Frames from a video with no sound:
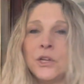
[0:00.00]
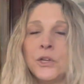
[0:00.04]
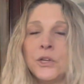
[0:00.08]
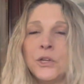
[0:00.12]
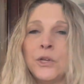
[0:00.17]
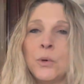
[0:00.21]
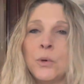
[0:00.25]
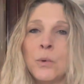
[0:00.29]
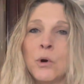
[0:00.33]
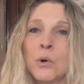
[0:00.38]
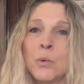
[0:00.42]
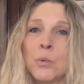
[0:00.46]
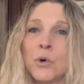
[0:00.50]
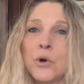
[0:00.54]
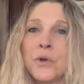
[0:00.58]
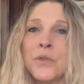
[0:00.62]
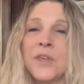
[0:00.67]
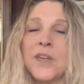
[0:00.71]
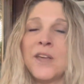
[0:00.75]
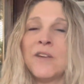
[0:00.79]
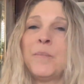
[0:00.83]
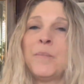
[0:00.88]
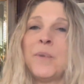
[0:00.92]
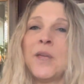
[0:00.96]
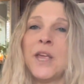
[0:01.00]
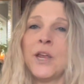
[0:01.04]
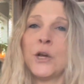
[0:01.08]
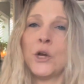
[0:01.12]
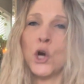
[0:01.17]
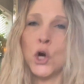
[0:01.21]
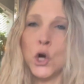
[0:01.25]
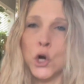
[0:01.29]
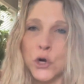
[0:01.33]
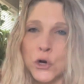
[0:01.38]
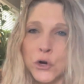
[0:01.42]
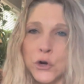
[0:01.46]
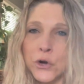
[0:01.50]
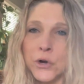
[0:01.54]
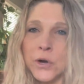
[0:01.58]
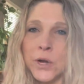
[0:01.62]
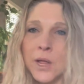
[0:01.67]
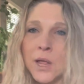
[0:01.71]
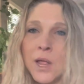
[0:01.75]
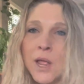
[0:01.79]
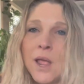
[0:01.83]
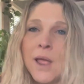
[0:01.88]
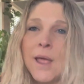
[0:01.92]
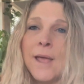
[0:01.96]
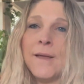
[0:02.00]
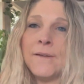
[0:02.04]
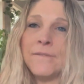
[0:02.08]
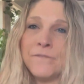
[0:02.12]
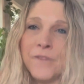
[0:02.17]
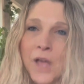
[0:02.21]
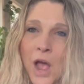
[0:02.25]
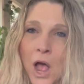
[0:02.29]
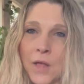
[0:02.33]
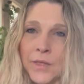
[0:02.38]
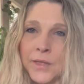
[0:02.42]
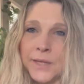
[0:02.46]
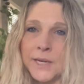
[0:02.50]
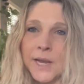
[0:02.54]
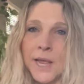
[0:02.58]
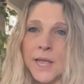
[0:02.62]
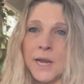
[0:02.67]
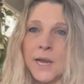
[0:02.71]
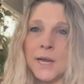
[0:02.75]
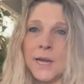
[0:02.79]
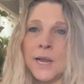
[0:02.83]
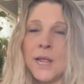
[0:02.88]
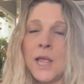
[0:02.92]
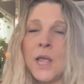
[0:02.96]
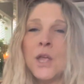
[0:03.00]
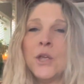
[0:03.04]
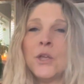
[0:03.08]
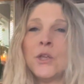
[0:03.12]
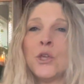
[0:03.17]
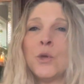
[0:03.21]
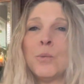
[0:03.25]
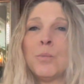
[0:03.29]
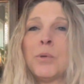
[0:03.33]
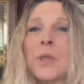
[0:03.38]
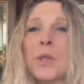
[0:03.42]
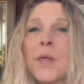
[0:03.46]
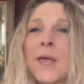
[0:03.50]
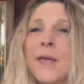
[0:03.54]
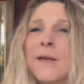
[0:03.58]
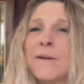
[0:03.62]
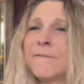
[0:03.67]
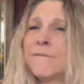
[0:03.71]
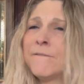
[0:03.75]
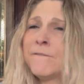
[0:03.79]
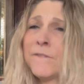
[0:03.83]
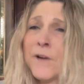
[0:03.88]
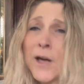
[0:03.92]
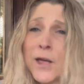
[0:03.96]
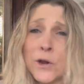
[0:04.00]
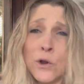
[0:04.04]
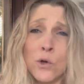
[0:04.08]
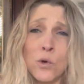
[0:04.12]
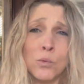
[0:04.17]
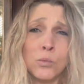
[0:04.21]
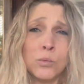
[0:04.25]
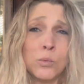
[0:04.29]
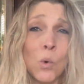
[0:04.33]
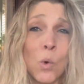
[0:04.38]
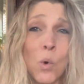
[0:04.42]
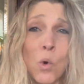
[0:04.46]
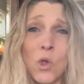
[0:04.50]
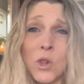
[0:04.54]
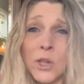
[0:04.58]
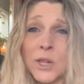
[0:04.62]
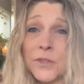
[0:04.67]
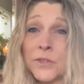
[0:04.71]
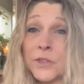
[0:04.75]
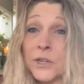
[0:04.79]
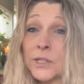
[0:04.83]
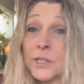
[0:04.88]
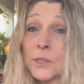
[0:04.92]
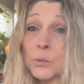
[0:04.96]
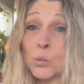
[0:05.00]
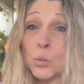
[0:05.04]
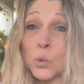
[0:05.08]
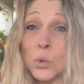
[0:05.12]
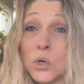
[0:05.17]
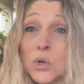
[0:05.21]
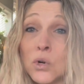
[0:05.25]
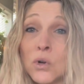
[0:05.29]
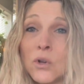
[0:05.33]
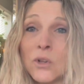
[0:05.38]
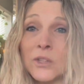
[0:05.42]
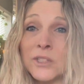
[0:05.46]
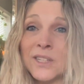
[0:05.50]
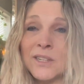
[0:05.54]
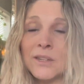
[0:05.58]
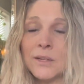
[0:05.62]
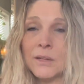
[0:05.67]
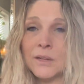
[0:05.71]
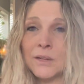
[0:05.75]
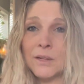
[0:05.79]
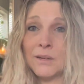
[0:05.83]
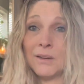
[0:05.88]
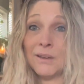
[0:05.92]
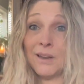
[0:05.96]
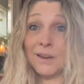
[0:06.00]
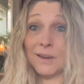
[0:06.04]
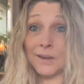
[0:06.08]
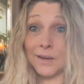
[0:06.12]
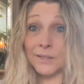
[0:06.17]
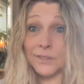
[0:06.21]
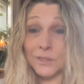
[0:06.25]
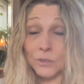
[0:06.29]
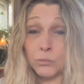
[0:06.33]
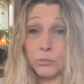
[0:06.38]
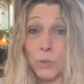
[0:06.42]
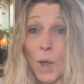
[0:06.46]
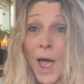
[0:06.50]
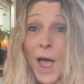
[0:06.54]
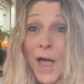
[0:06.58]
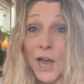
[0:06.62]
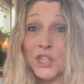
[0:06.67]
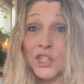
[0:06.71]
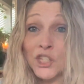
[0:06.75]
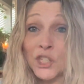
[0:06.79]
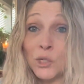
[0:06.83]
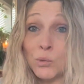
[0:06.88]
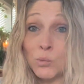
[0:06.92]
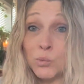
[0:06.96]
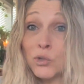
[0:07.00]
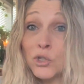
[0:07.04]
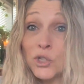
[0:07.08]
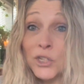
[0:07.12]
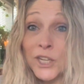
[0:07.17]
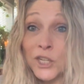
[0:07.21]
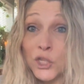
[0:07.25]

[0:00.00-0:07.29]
You are worthy of being heard and validated. You play a vital role in this world. It's actually really